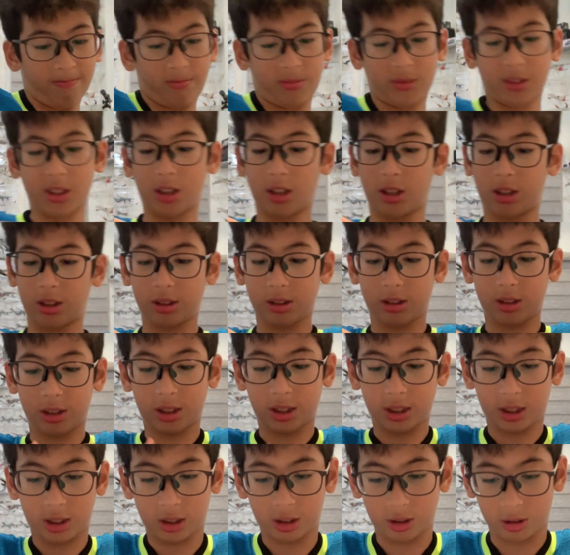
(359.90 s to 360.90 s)
Oh, this
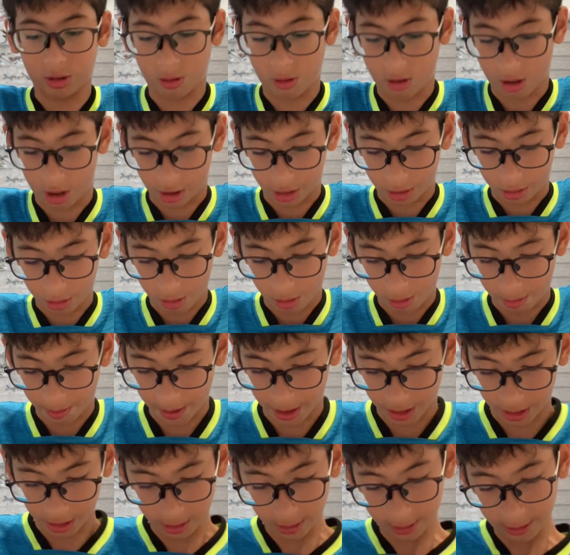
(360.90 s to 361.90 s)
is so hard to
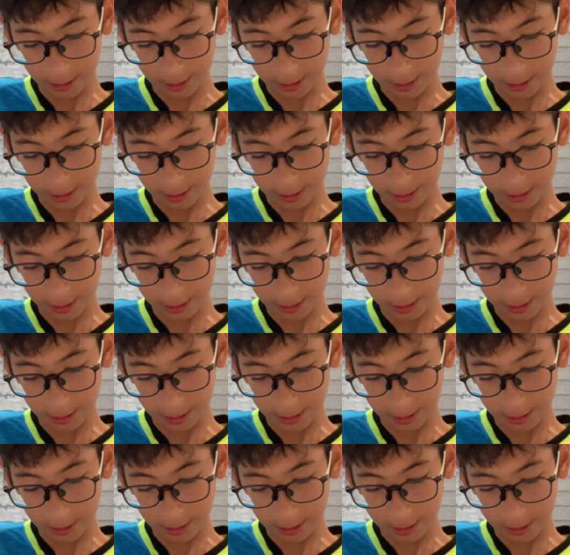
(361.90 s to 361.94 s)
open.